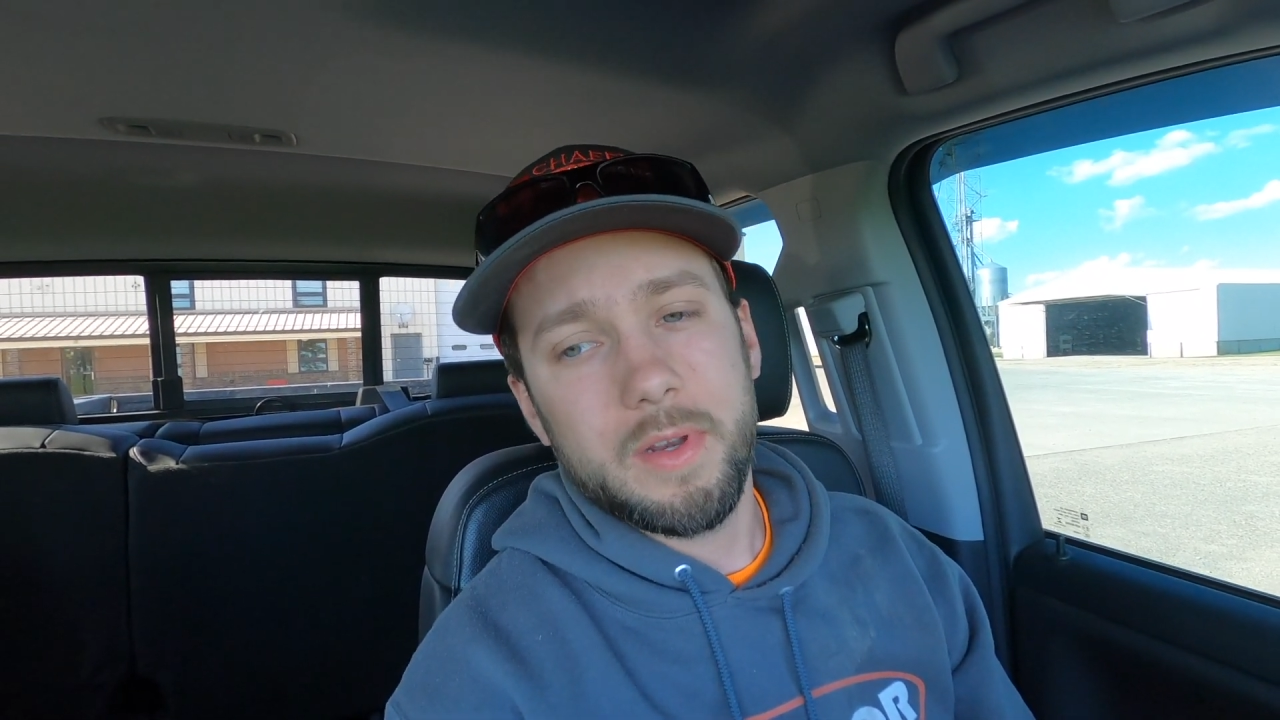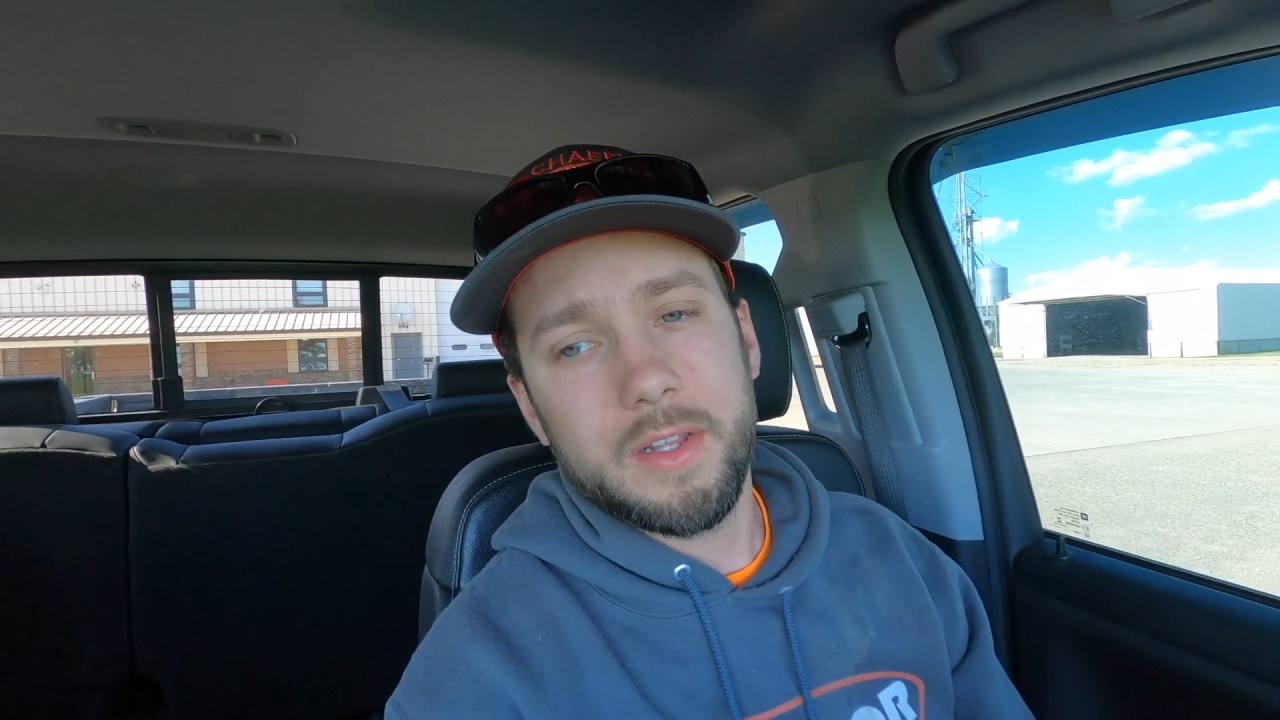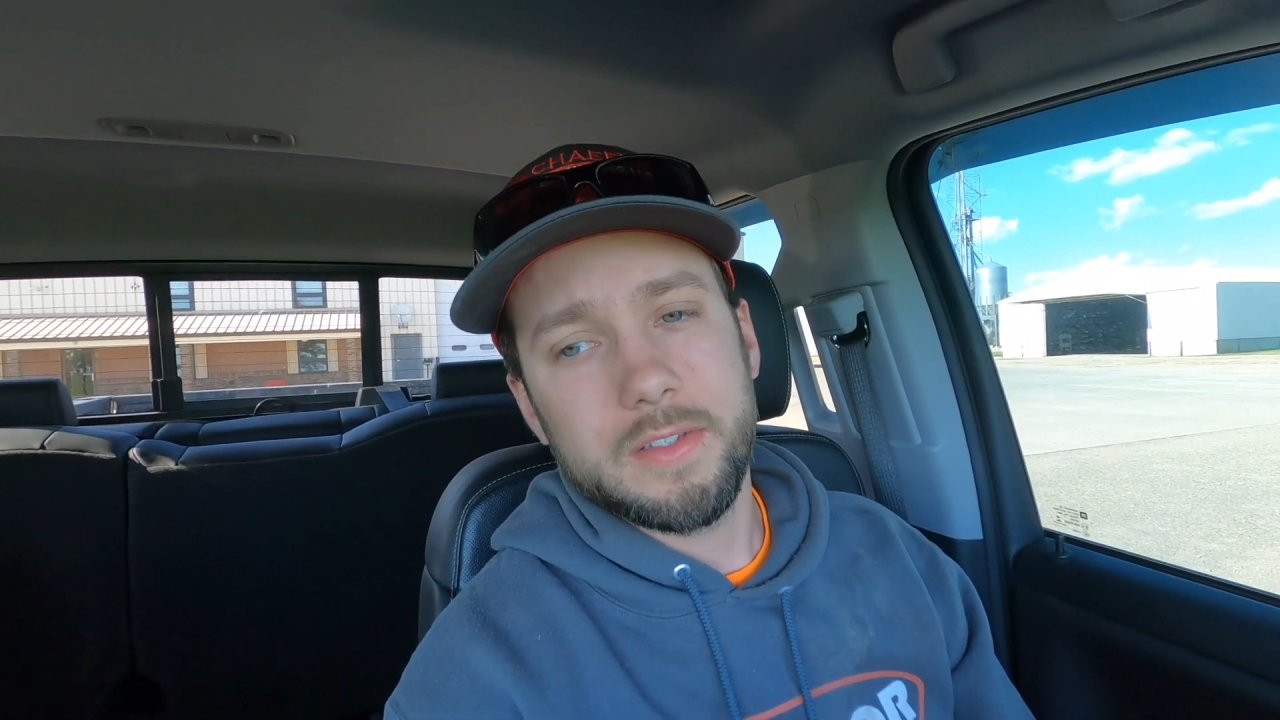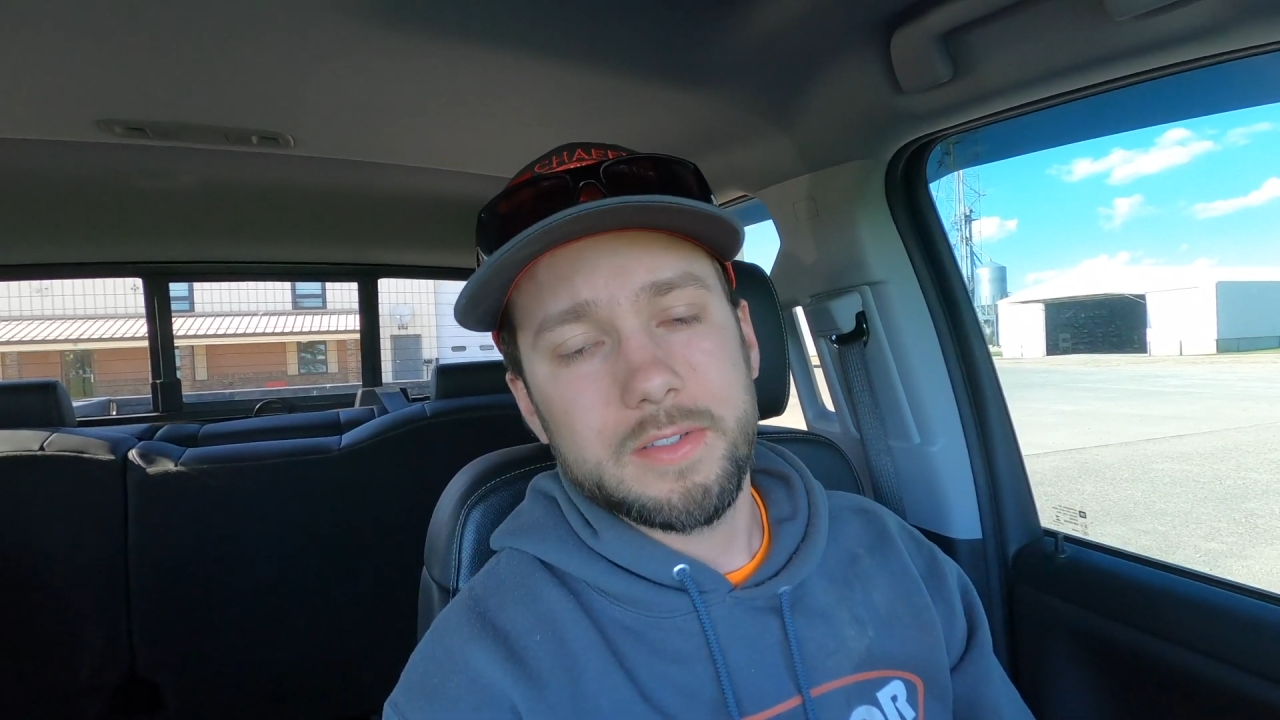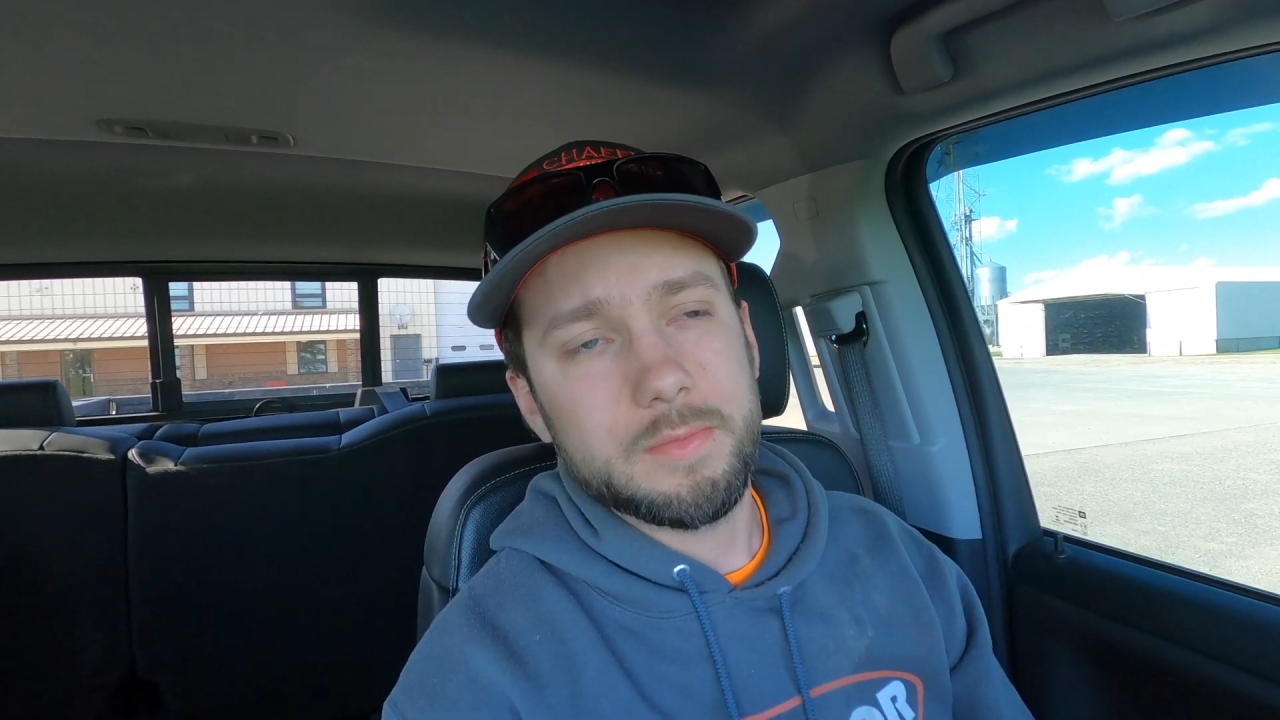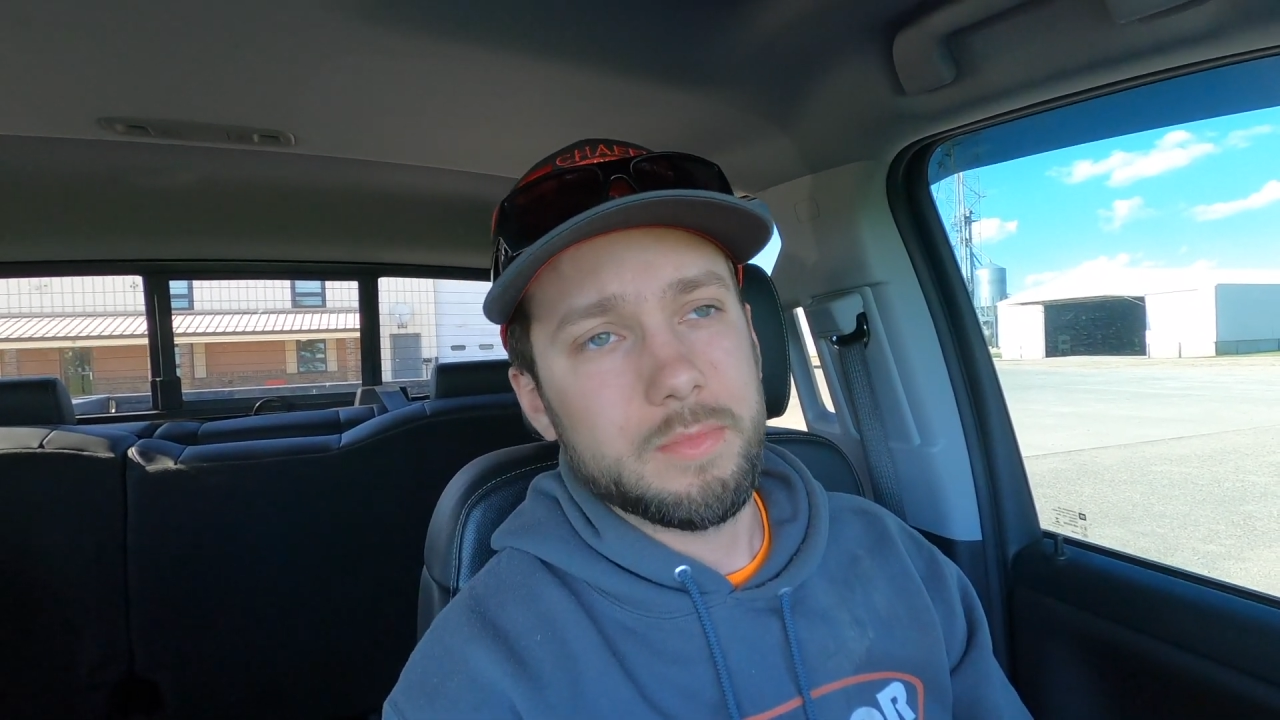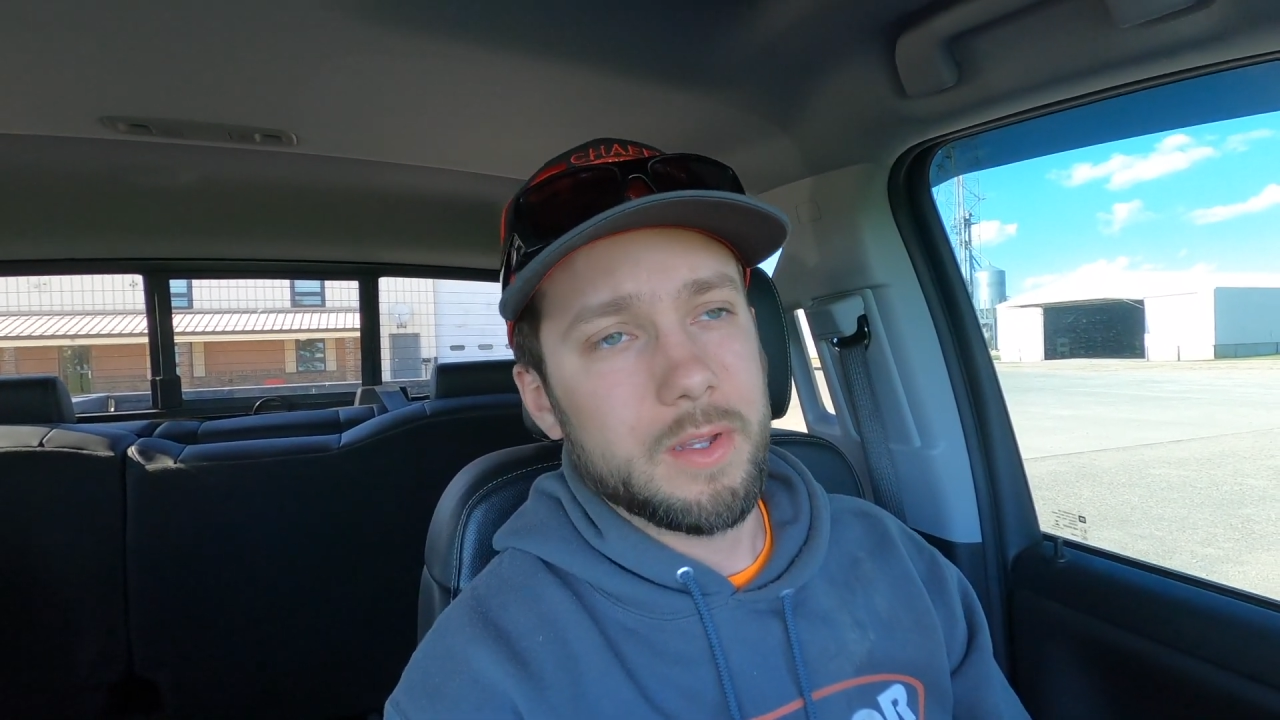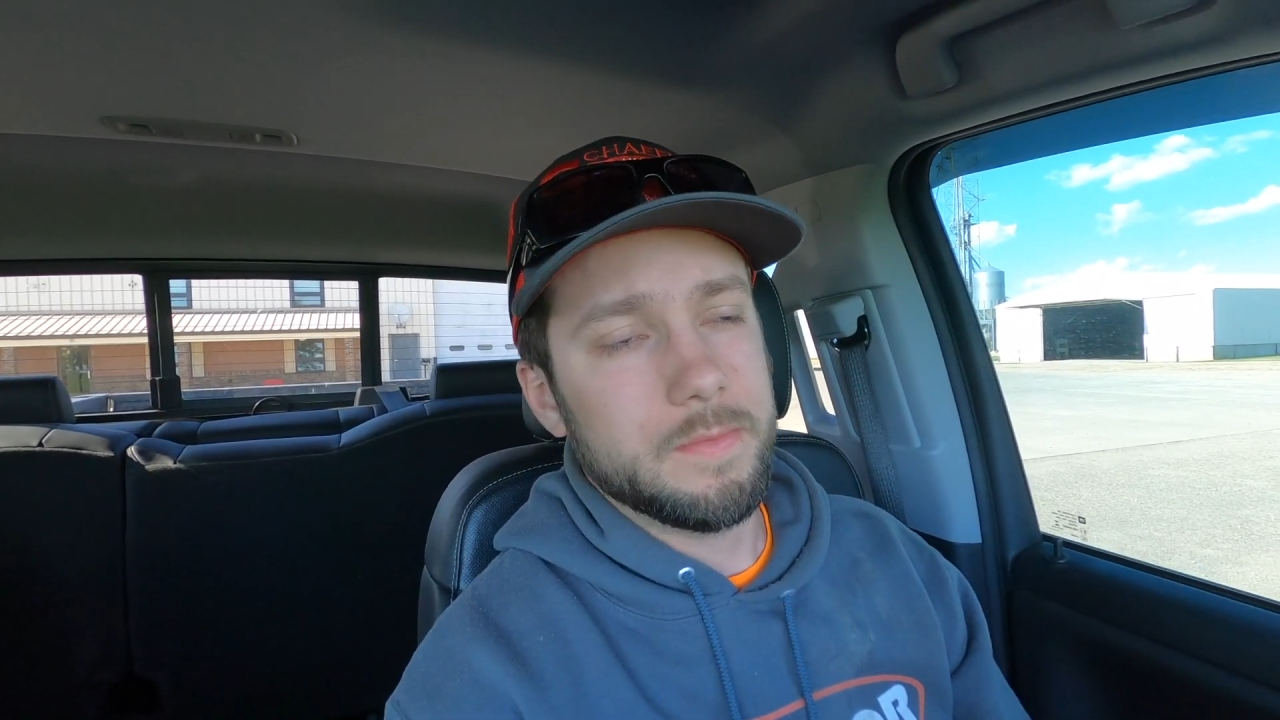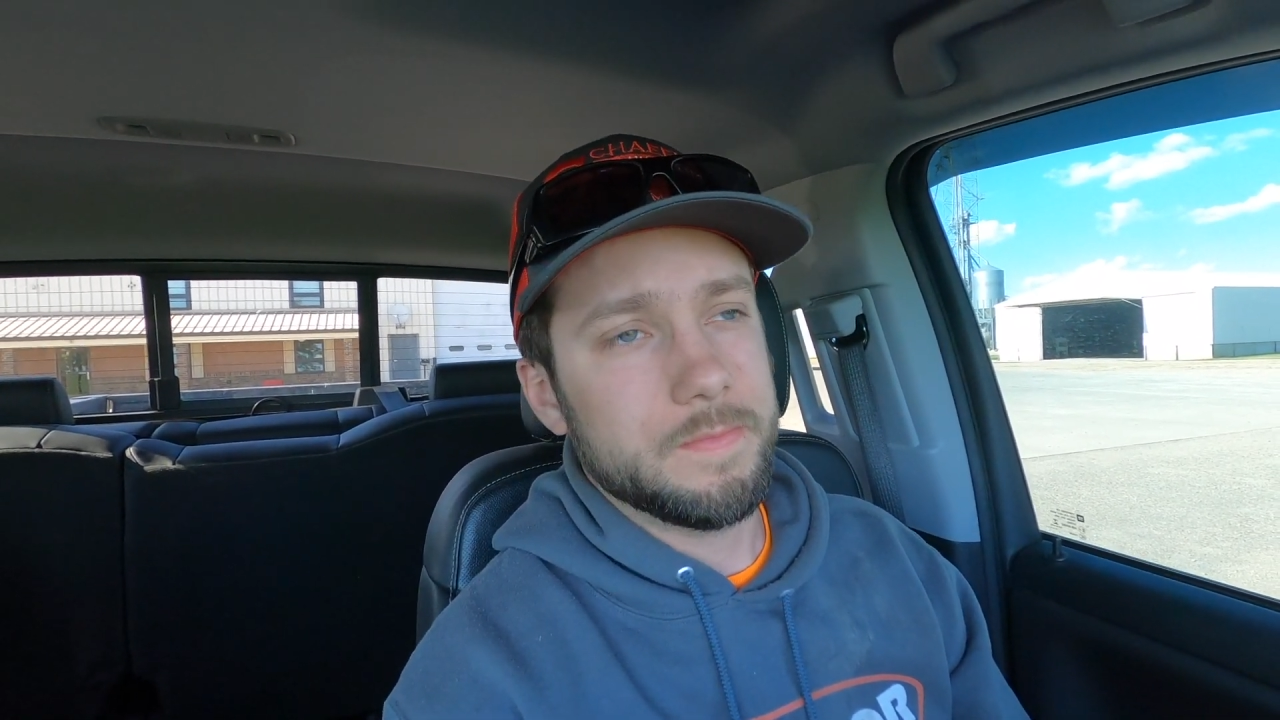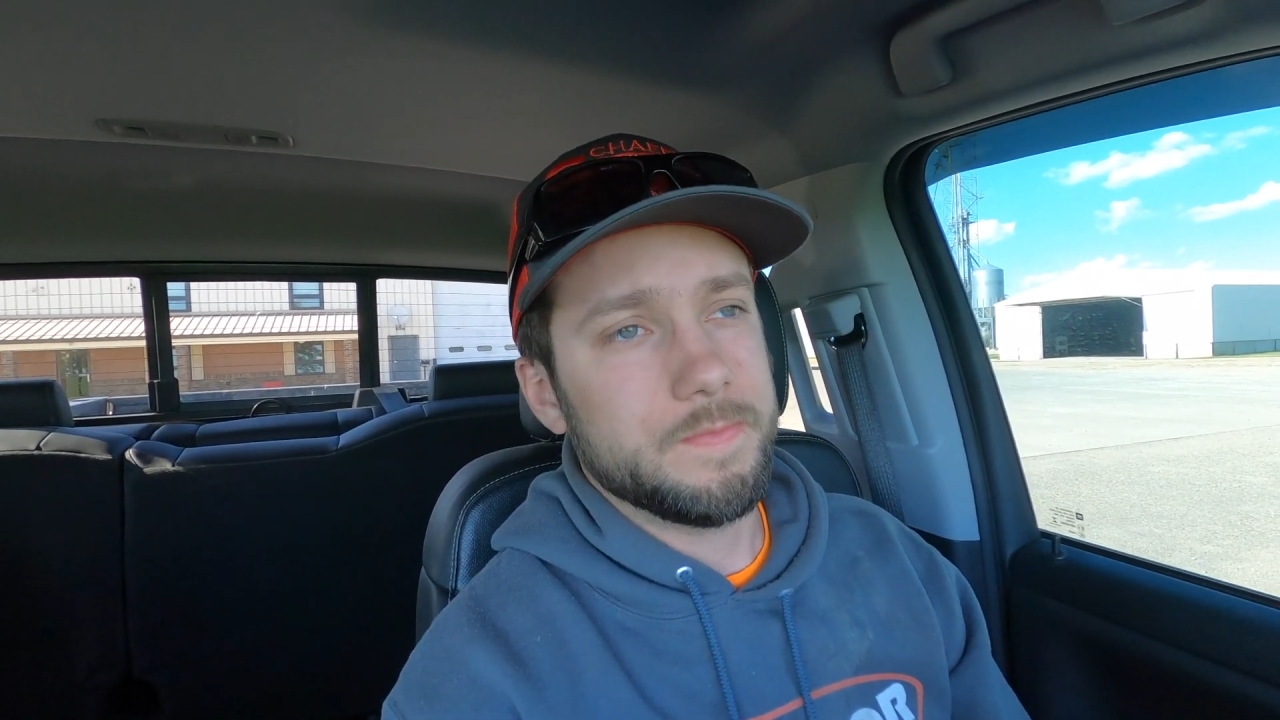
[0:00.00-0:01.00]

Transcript: minutes, but